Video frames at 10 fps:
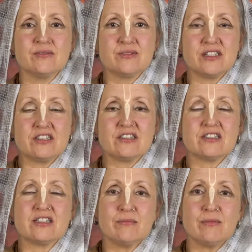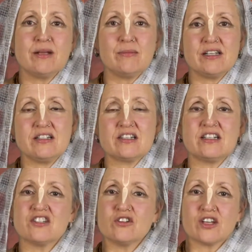It simply means
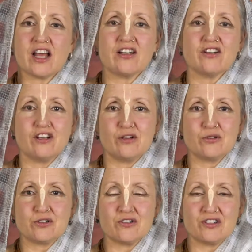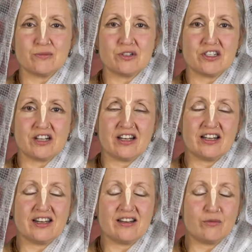he's not under the laws of this material
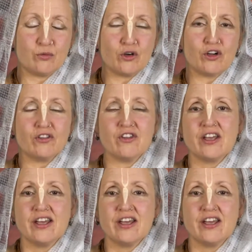world.